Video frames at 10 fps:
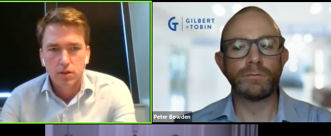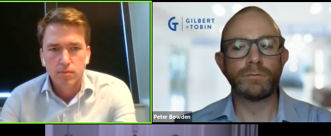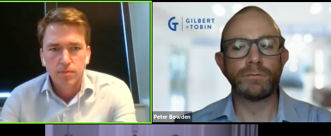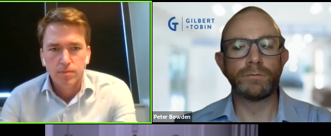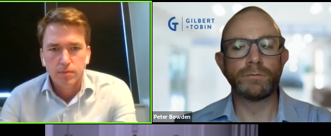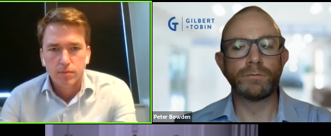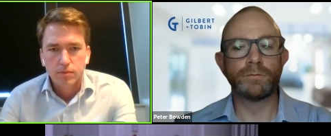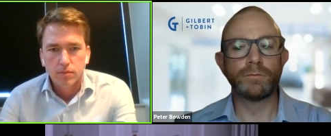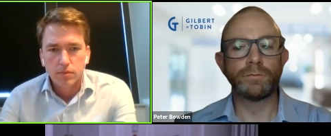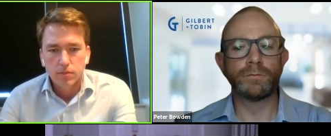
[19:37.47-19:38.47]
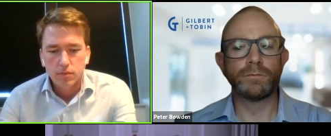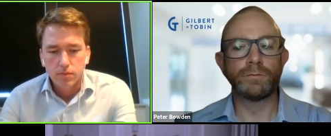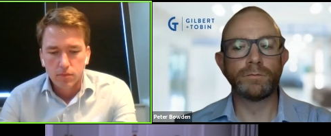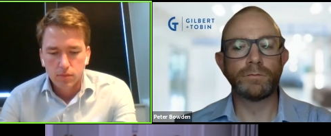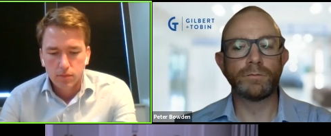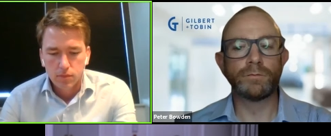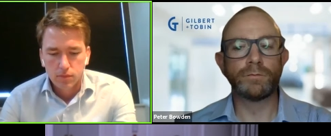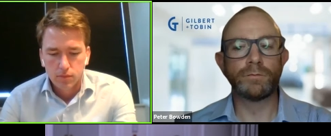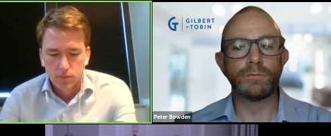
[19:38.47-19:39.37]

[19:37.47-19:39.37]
Nothing is said.